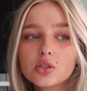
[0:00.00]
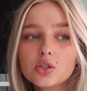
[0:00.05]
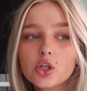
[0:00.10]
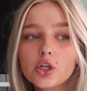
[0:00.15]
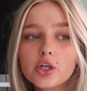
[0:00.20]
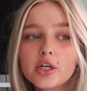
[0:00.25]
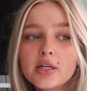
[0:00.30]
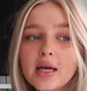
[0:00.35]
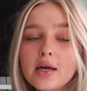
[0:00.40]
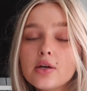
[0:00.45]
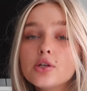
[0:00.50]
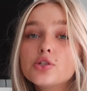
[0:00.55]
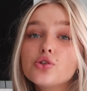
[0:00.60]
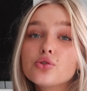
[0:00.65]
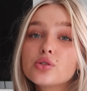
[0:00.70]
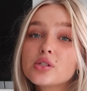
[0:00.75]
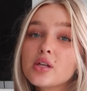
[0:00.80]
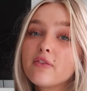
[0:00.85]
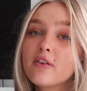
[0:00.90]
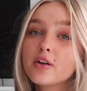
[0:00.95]
learning how to
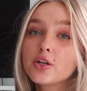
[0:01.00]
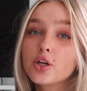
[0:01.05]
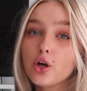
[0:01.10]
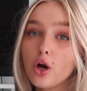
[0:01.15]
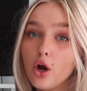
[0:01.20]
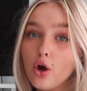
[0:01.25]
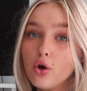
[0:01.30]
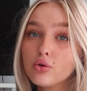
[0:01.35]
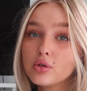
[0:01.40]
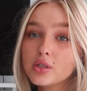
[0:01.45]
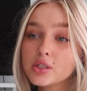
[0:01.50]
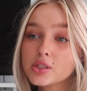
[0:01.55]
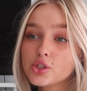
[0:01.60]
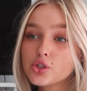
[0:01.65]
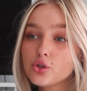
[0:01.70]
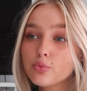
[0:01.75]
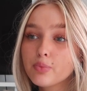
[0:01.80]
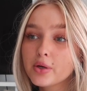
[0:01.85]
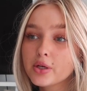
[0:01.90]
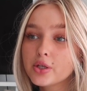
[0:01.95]
do stuff on your own is
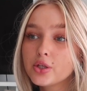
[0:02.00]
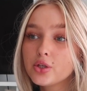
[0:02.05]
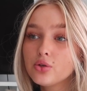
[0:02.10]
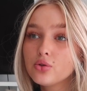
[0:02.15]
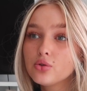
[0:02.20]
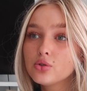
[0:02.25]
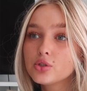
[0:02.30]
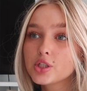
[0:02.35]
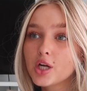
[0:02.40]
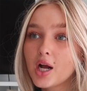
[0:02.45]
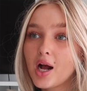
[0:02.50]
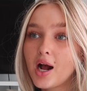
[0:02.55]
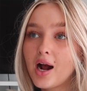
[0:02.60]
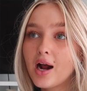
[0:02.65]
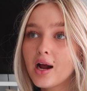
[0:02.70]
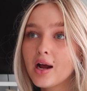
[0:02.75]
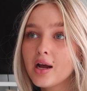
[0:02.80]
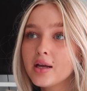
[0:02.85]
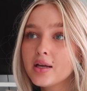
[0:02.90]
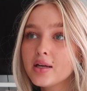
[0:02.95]
super huge.
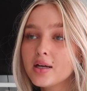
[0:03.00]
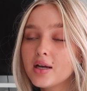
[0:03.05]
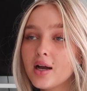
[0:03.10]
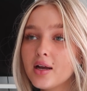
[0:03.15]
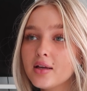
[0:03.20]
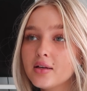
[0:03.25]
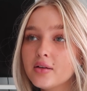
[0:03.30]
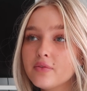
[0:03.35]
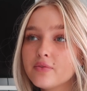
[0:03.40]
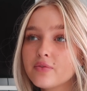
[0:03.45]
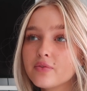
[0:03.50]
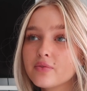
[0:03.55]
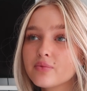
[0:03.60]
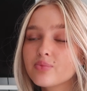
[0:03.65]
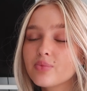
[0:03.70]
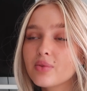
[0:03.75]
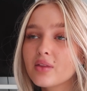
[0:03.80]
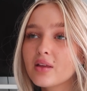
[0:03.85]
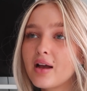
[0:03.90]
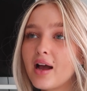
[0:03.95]
I
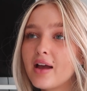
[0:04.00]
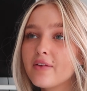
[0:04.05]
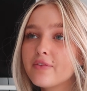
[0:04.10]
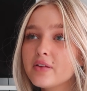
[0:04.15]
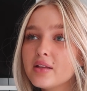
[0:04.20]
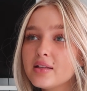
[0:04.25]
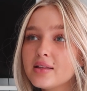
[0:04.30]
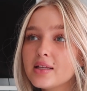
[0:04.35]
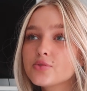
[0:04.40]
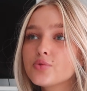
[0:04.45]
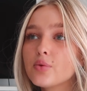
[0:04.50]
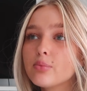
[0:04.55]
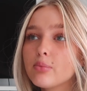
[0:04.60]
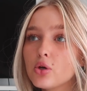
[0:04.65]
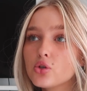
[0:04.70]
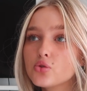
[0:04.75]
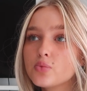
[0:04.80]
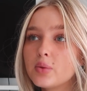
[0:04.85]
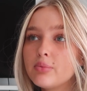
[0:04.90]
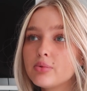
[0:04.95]
feel like that's what
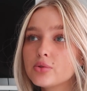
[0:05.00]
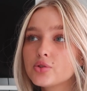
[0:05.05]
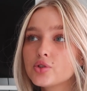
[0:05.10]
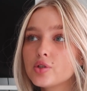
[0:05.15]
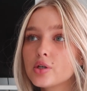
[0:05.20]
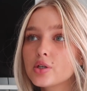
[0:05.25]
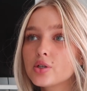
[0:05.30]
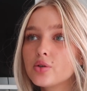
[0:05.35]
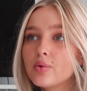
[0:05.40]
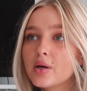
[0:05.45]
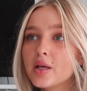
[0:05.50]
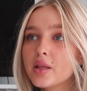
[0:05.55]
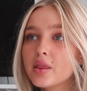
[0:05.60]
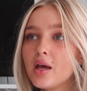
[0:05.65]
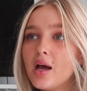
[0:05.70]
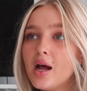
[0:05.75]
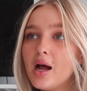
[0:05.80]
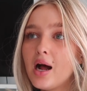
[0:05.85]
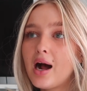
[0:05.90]
most people struggle with.